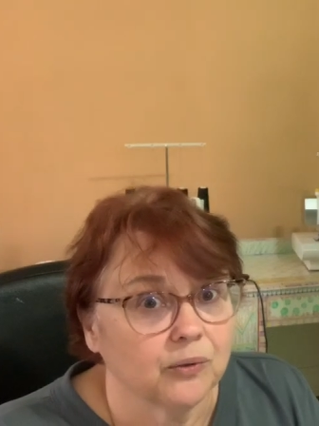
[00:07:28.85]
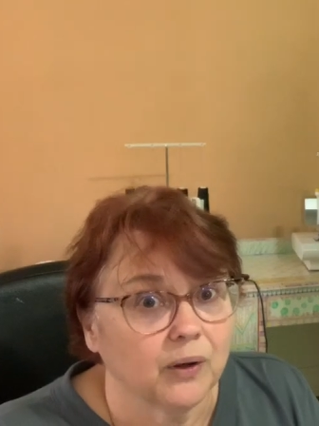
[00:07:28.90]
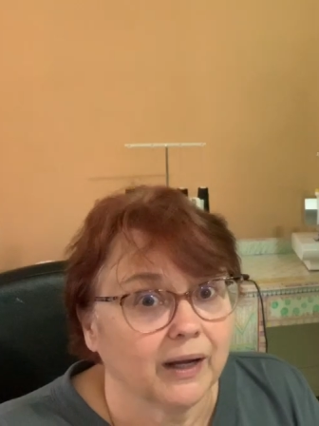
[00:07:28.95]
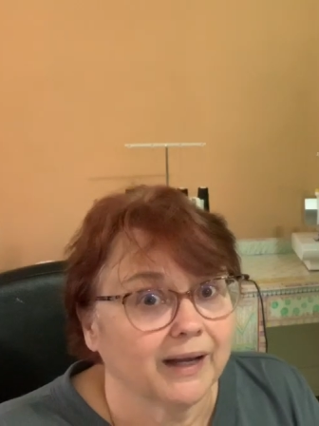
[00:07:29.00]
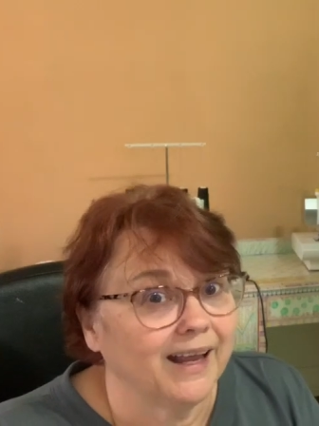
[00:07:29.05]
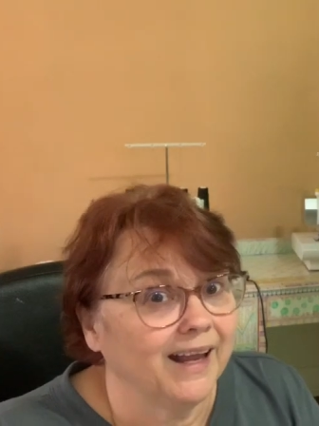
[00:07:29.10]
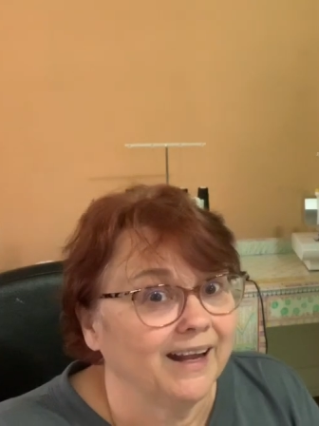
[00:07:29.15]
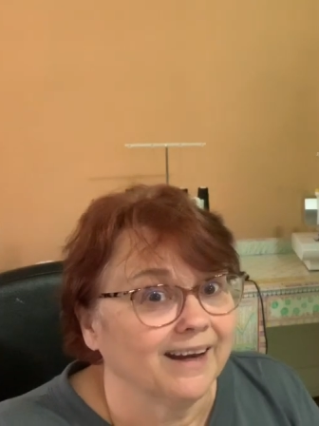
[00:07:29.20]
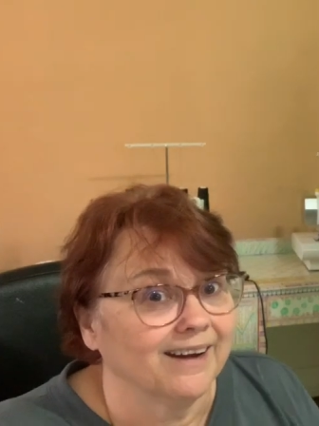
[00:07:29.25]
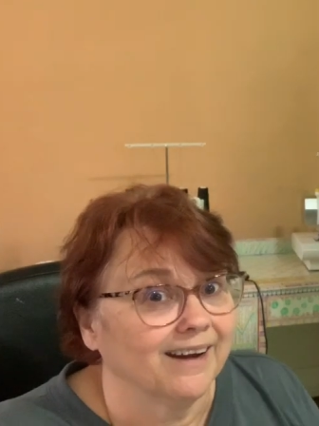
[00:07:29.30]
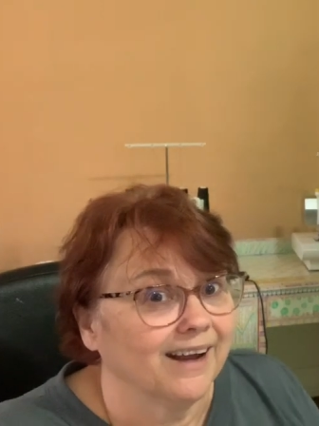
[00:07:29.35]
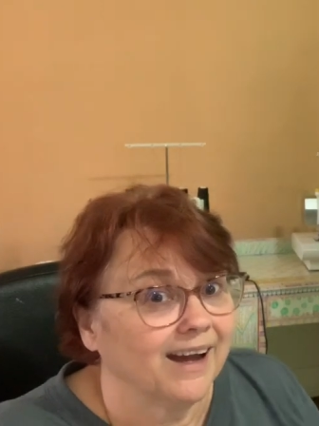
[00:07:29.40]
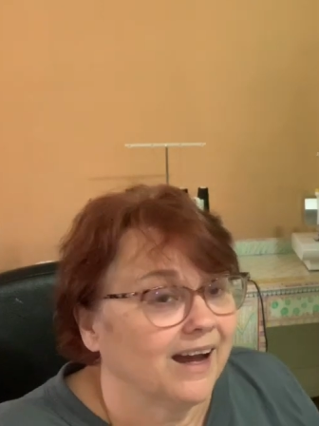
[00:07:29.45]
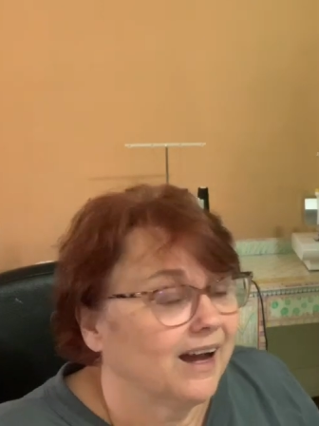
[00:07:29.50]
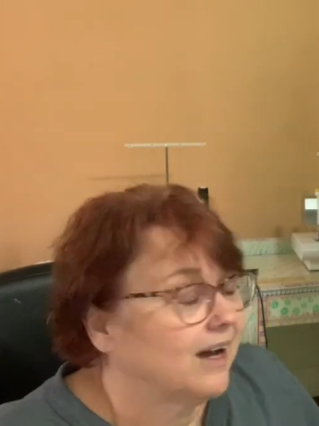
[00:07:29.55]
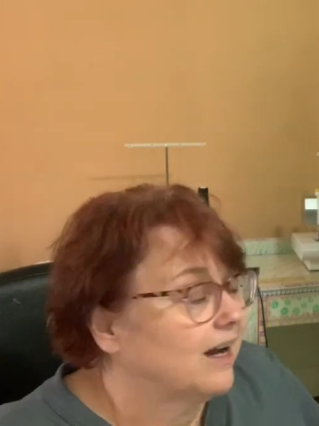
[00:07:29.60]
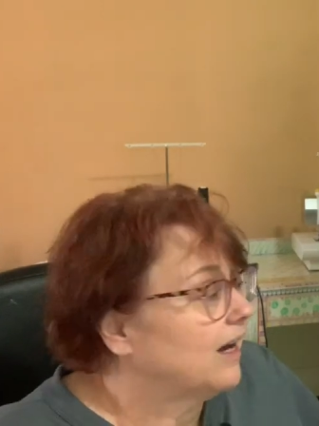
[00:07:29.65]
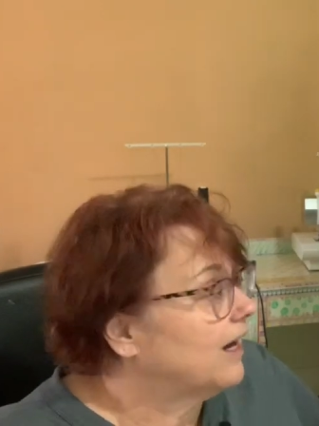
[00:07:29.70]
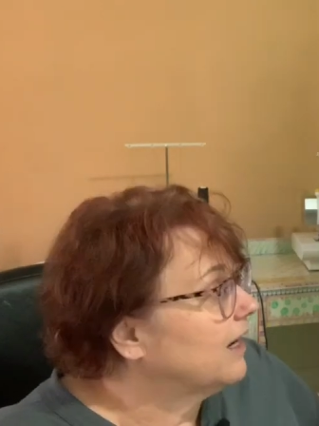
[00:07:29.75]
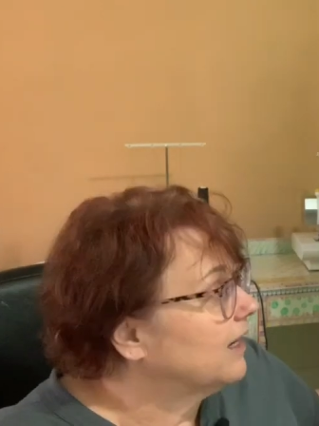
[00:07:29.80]
Again,
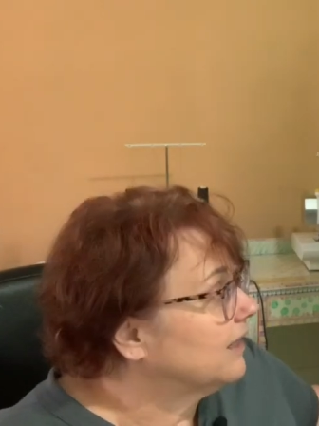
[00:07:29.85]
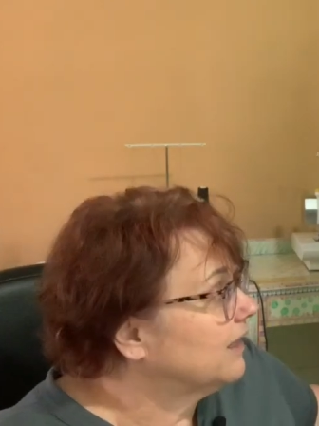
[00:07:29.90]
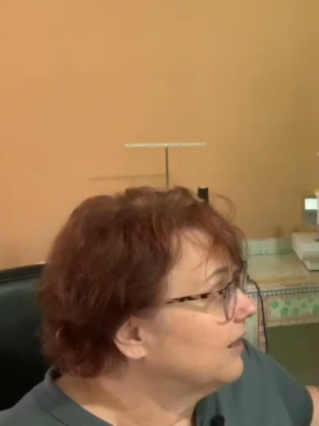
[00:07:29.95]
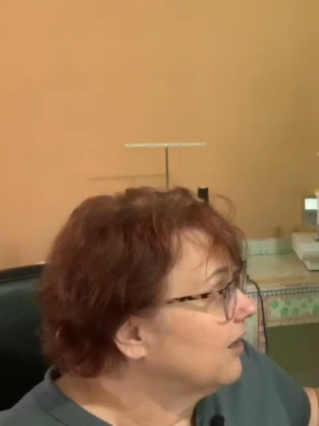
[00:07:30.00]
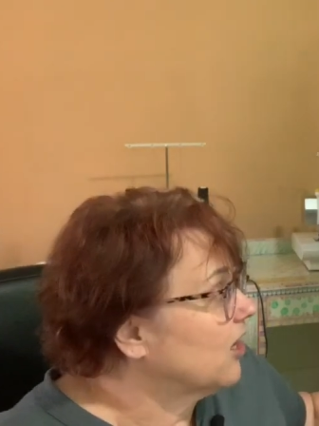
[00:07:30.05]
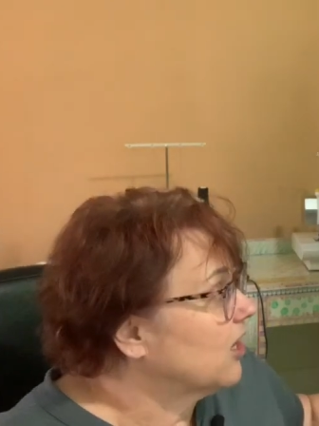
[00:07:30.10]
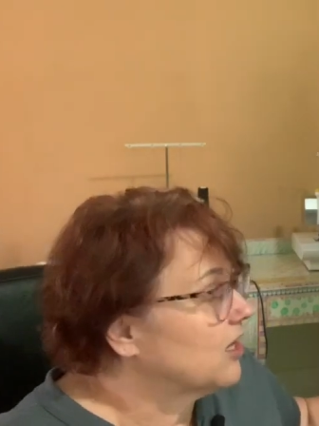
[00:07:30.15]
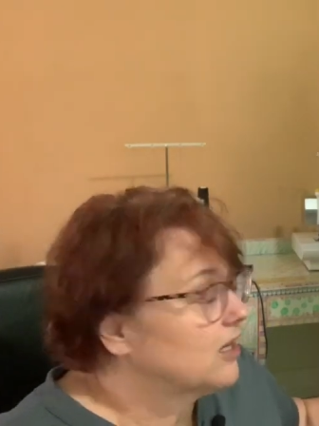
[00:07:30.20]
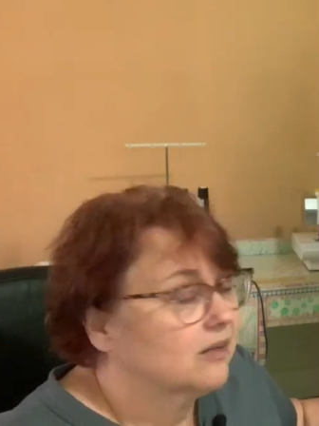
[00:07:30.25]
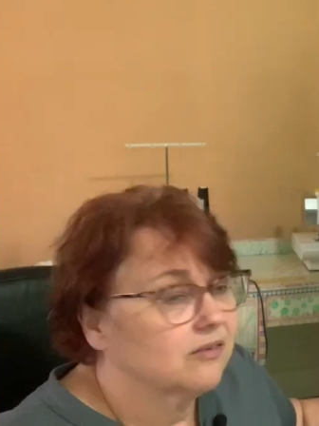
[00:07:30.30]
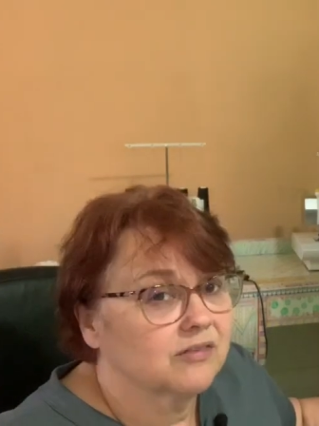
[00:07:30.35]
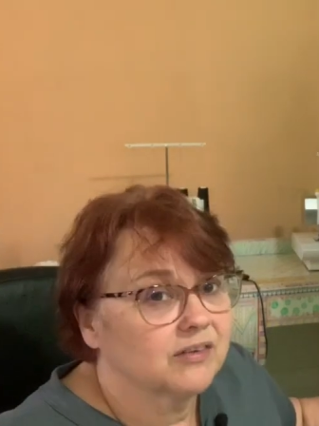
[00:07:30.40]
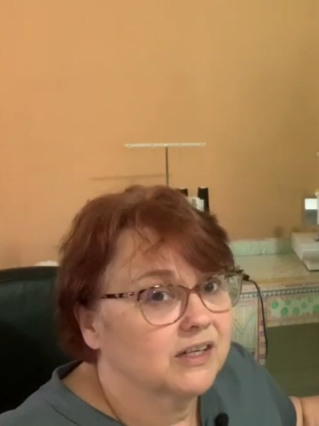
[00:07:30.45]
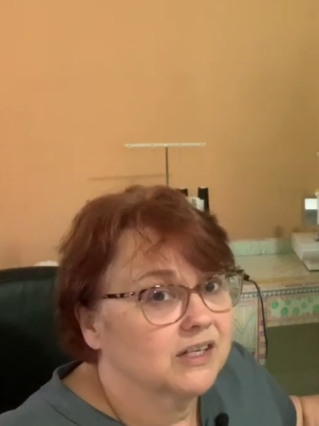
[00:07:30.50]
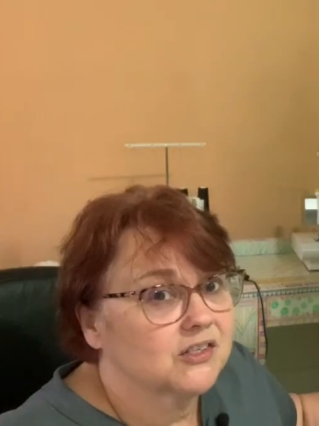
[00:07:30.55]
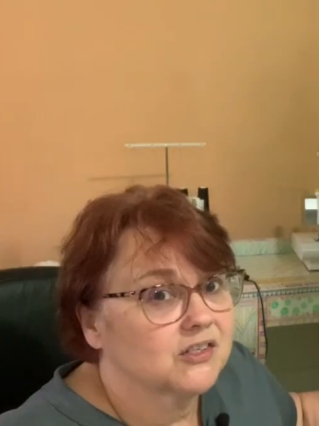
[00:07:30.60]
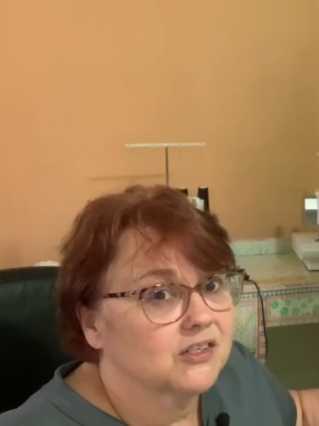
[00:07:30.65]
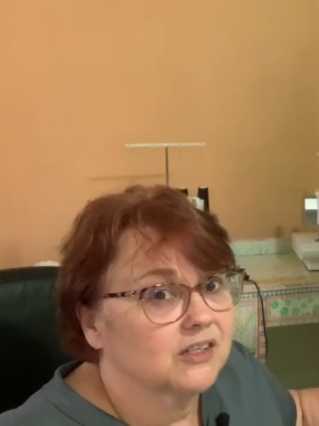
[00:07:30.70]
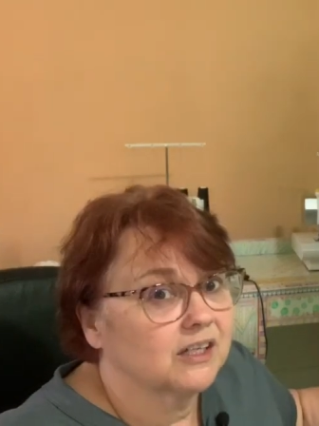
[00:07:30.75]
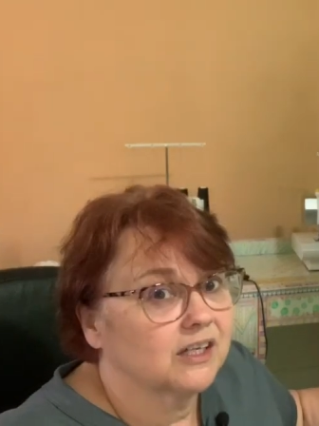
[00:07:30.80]
a, a, yard of
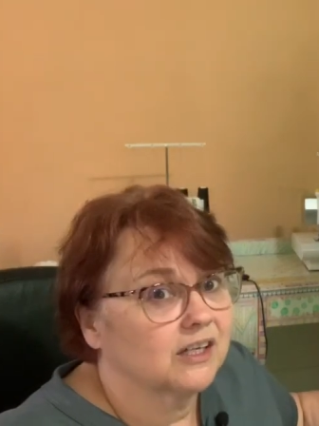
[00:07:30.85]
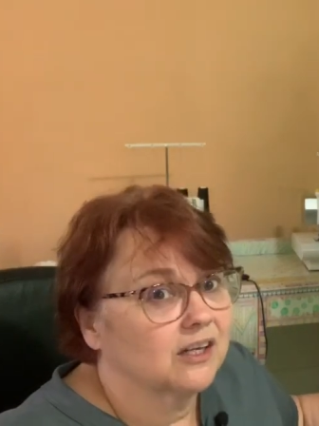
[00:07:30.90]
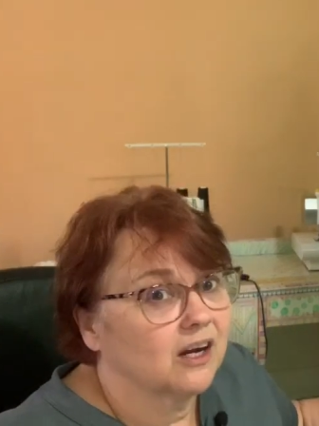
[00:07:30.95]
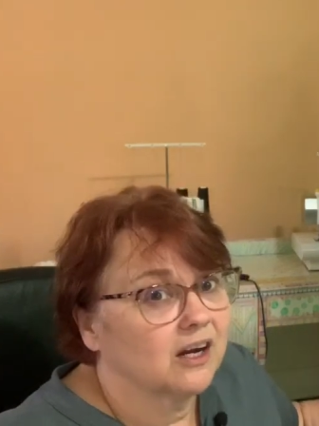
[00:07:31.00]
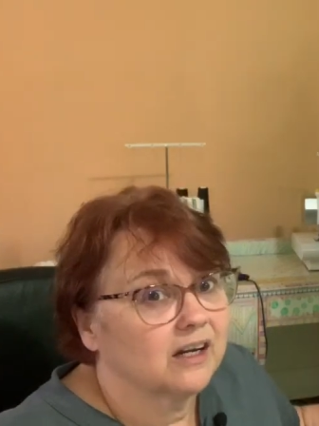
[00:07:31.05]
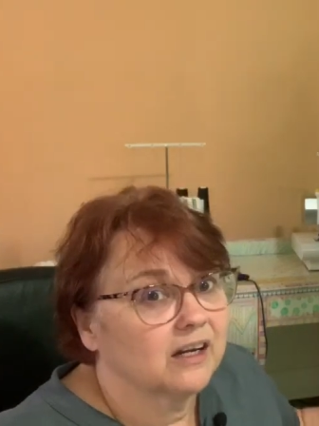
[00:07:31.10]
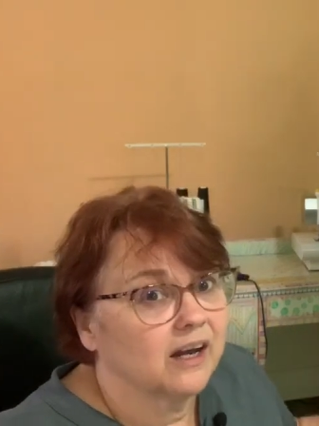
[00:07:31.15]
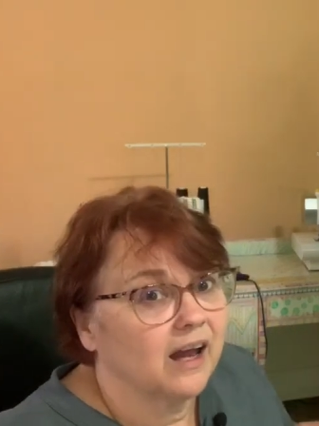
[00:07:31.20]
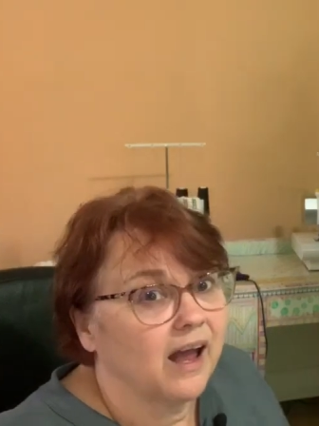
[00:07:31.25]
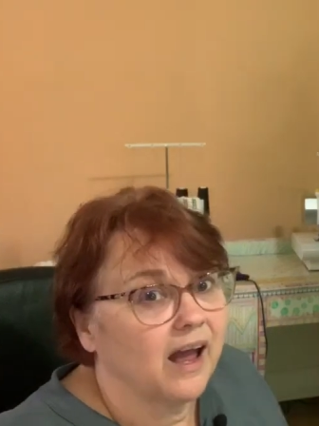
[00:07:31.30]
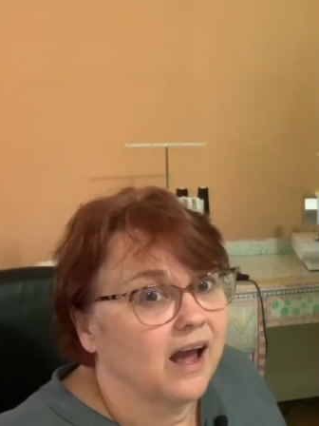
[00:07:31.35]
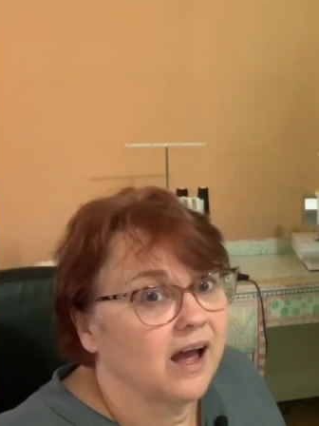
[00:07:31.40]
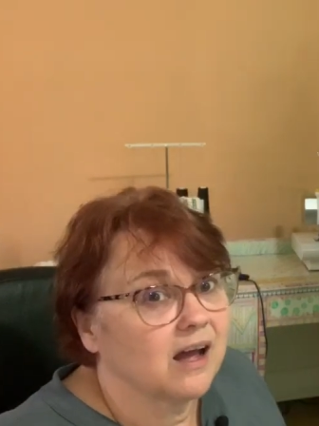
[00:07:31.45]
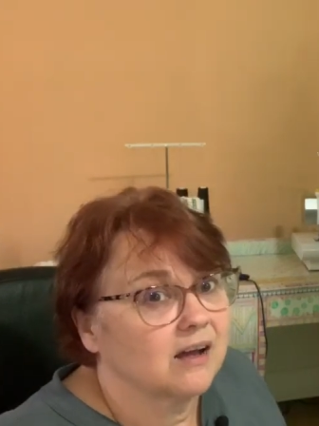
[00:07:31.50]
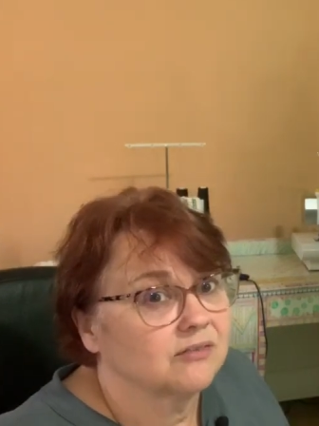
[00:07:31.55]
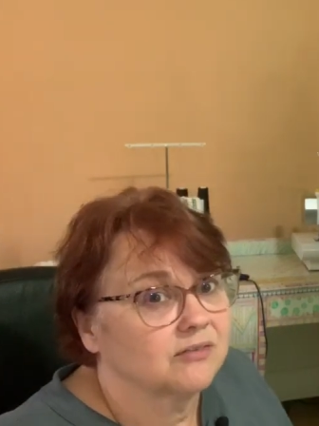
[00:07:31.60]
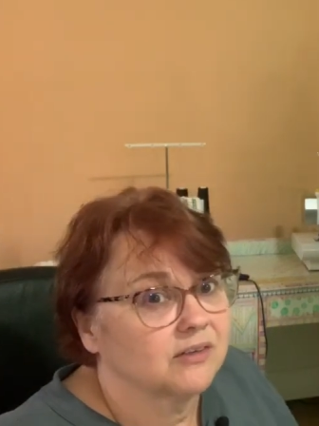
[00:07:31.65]
this and a yard and a half